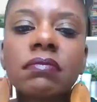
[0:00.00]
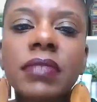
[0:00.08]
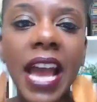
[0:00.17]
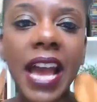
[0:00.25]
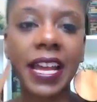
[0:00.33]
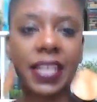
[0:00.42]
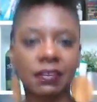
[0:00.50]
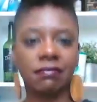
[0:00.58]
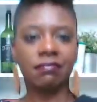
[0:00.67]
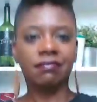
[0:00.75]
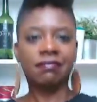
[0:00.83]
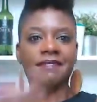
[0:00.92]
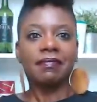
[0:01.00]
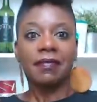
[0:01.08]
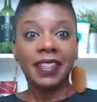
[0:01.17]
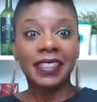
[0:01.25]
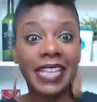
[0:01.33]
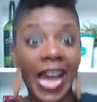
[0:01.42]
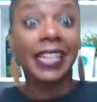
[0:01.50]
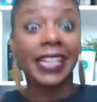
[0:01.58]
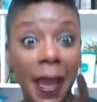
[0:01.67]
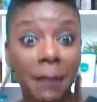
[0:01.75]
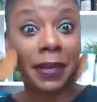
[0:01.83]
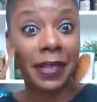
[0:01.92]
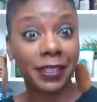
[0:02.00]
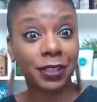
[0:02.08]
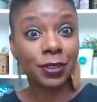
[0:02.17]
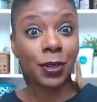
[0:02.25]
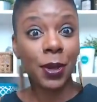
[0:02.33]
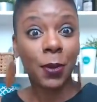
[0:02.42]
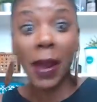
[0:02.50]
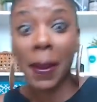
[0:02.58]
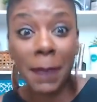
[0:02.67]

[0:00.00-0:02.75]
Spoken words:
Got it. Got that bitch. We